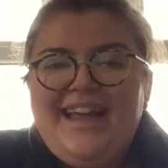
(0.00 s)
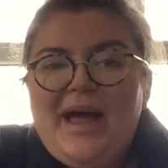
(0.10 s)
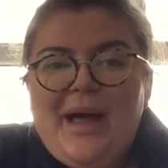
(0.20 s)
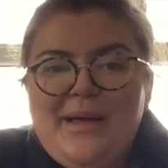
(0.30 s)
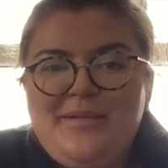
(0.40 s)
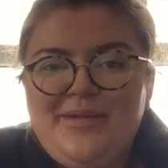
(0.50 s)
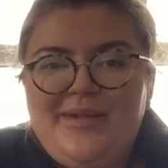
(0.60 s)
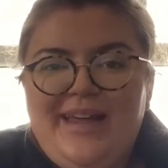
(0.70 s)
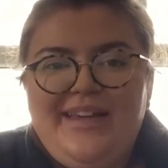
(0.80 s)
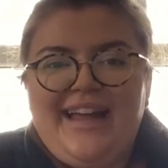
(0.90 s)
Hope you're
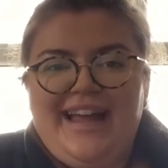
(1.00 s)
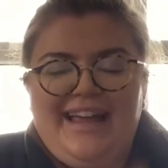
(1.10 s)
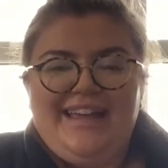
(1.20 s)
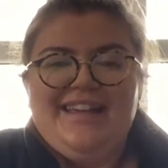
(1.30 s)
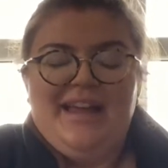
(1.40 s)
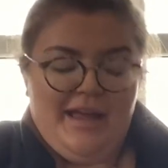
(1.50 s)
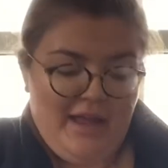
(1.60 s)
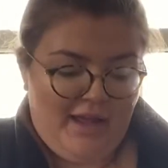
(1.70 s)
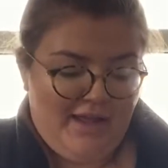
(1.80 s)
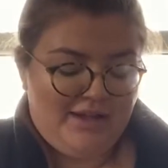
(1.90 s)
all okay.
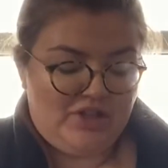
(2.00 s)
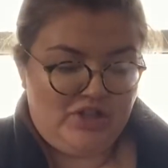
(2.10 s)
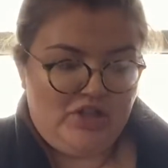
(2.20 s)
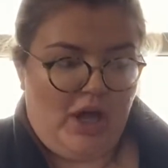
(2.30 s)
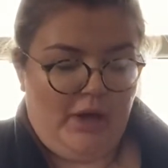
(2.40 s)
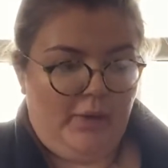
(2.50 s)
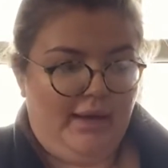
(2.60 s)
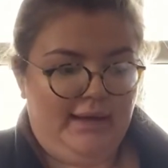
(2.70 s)
So